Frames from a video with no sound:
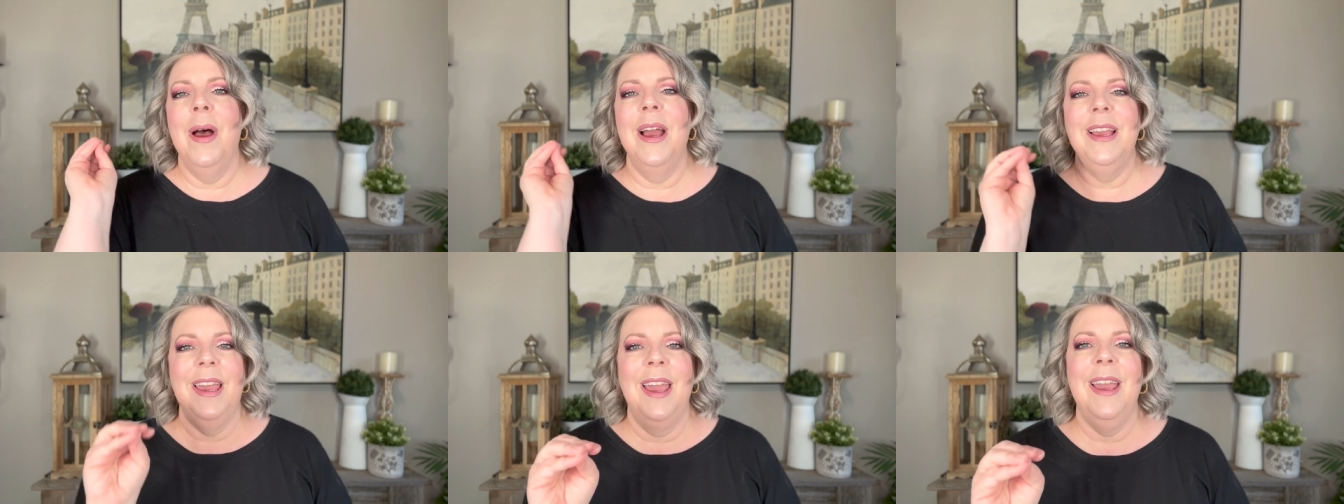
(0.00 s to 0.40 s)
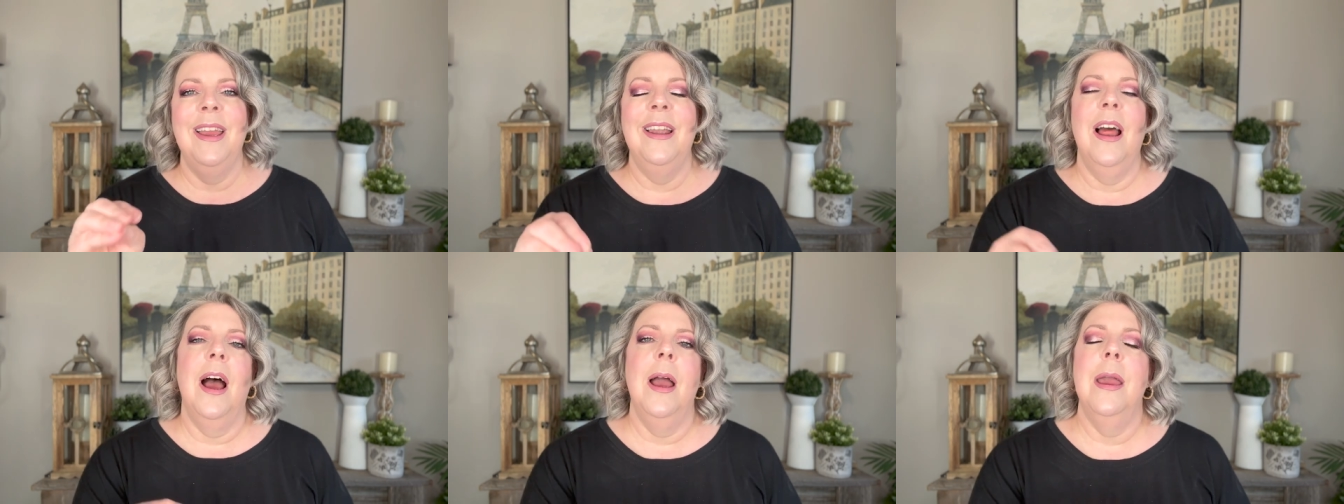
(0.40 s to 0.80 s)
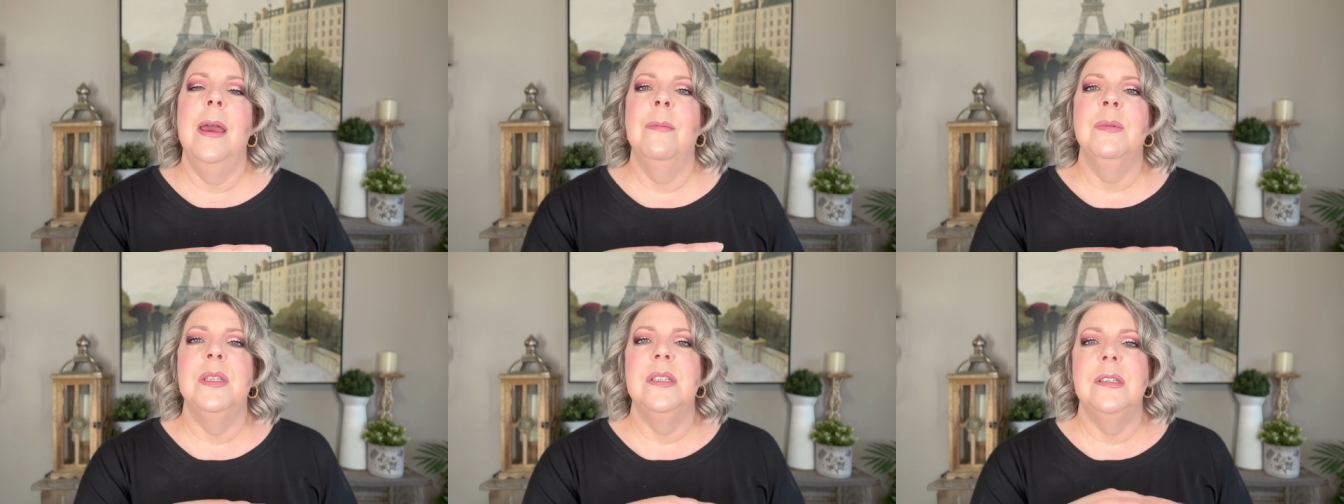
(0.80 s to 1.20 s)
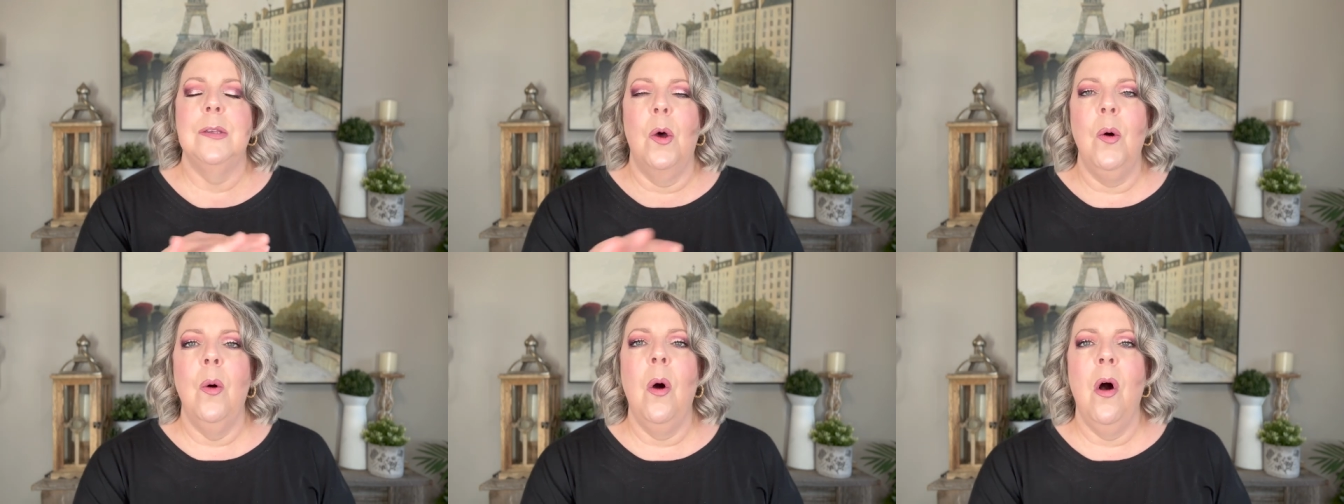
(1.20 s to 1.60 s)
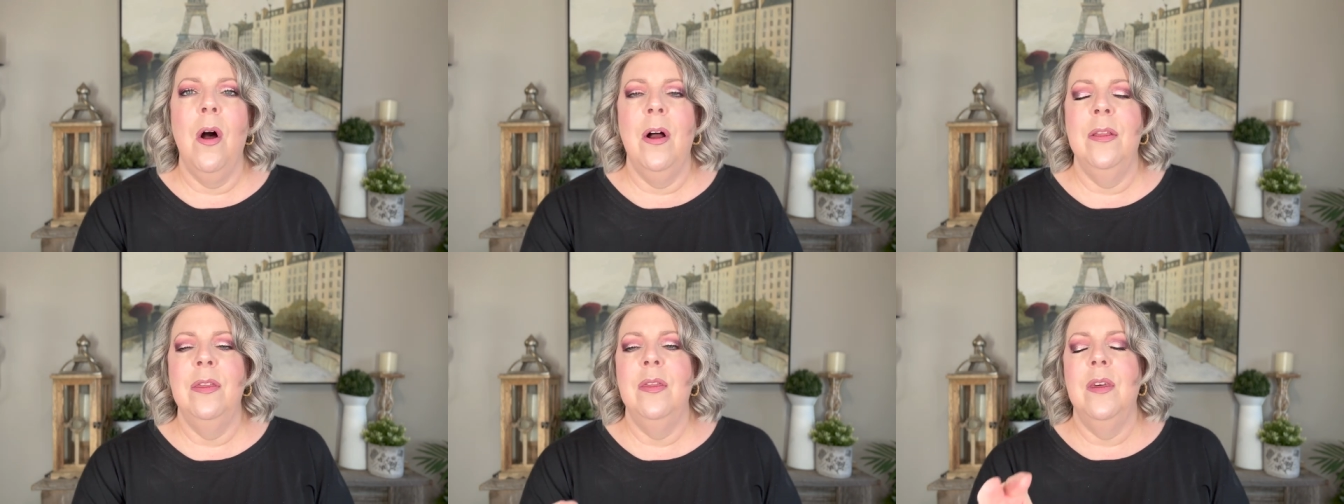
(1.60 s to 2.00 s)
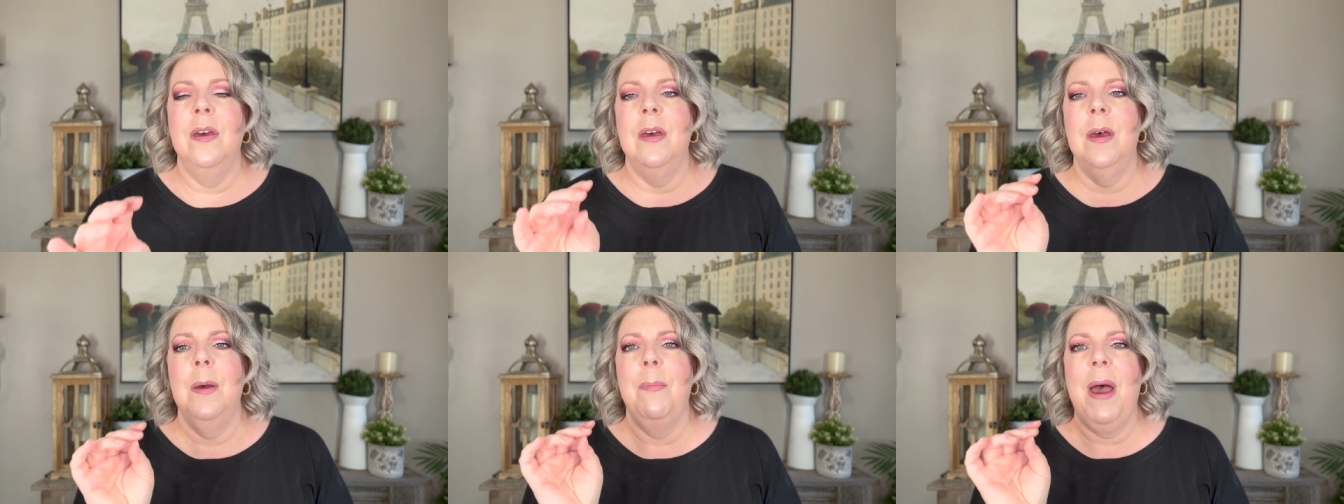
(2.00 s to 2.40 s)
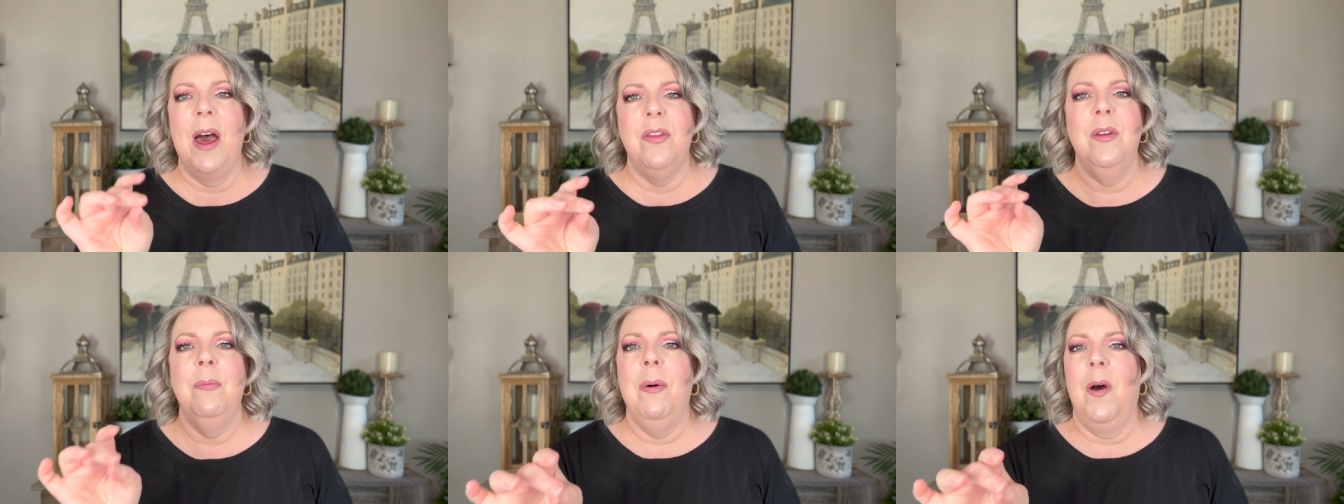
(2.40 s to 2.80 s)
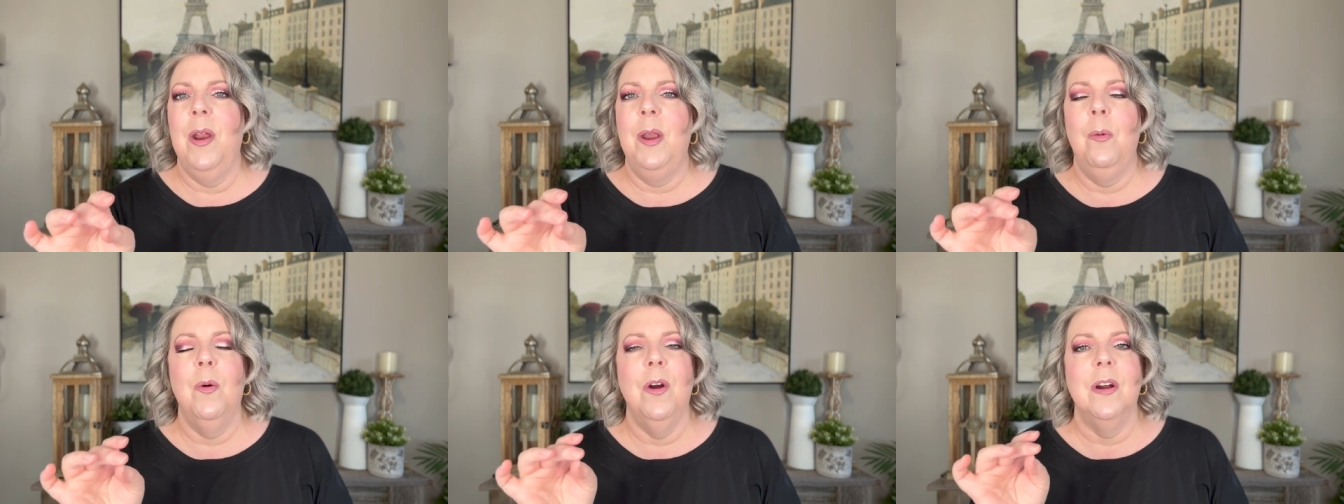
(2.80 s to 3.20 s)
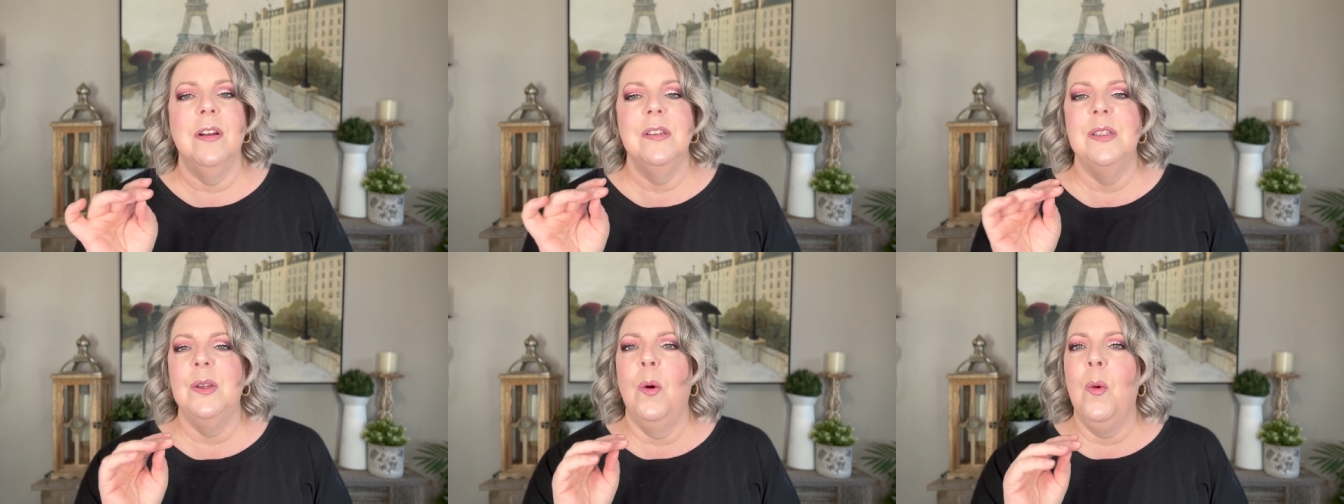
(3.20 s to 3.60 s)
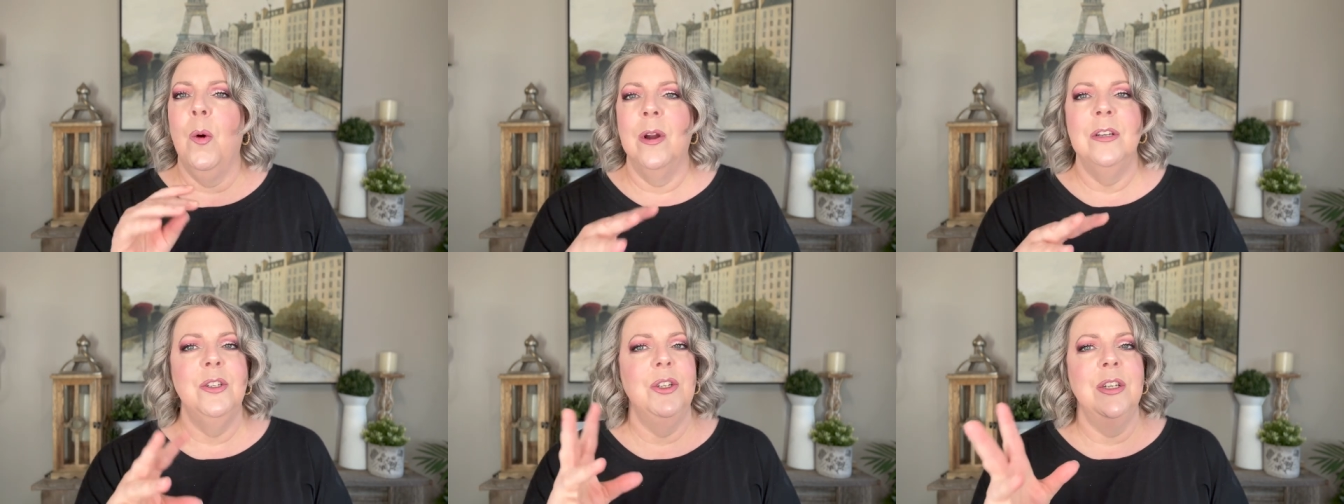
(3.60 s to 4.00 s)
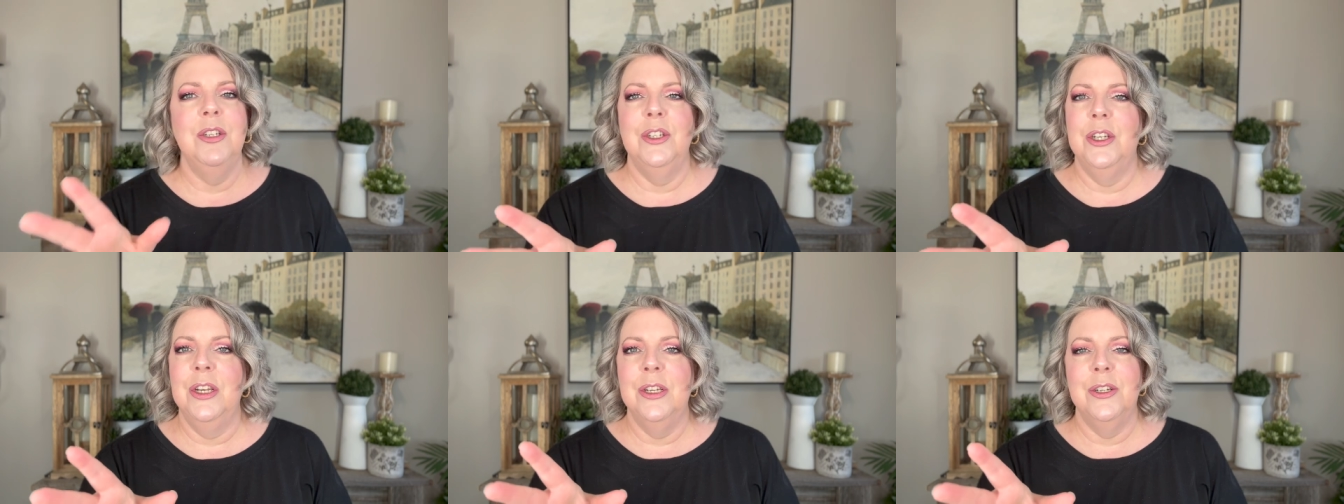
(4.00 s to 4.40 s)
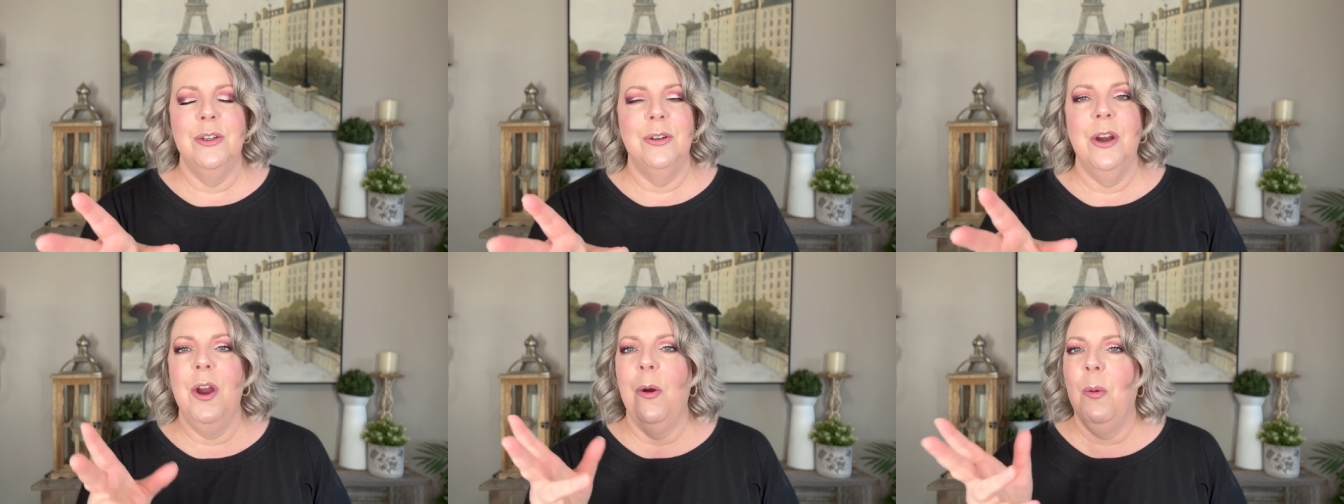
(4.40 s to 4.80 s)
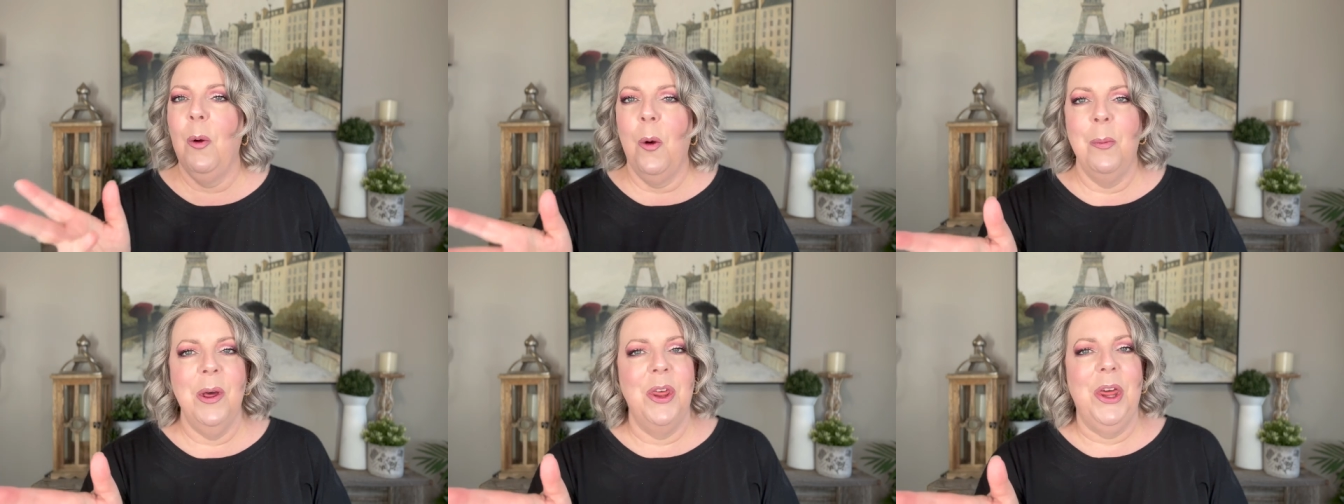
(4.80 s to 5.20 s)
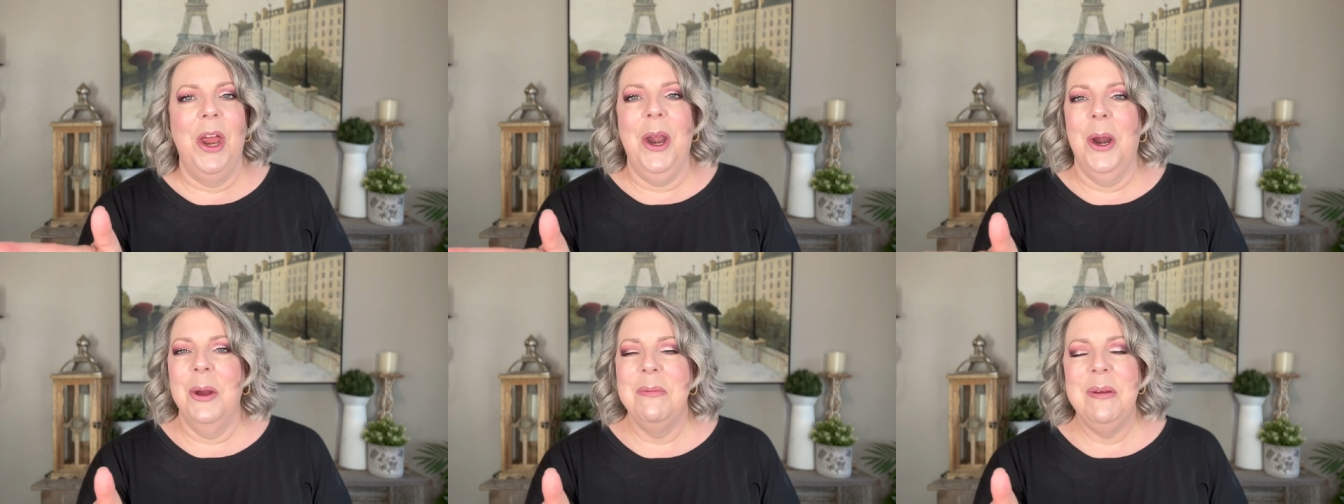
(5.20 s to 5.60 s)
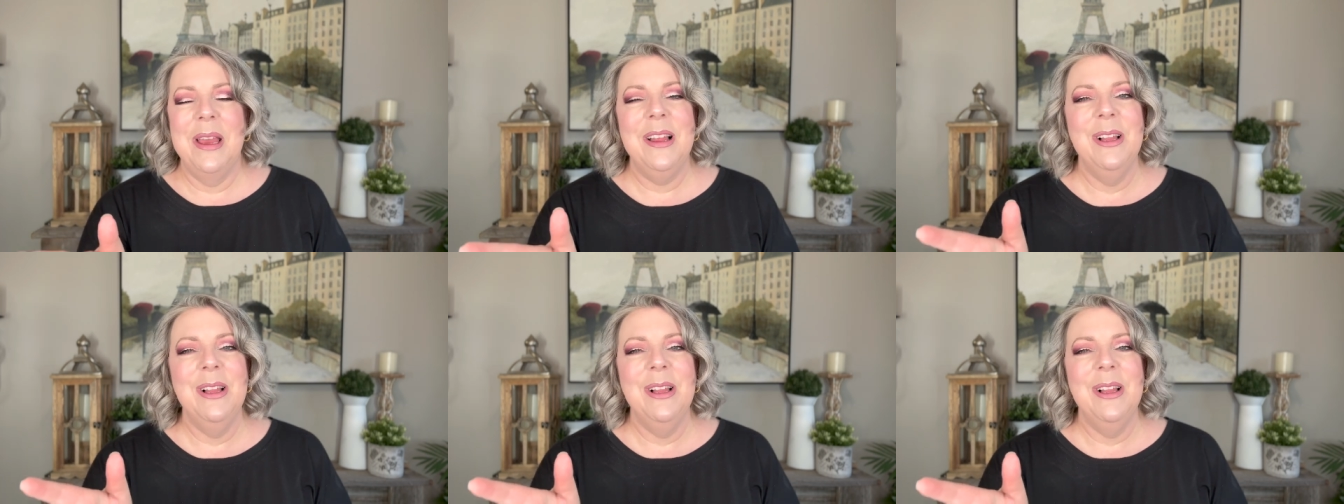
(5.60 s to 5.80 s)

again, I am so on the Bath & Body Works Orange and Ginger Aromatherapy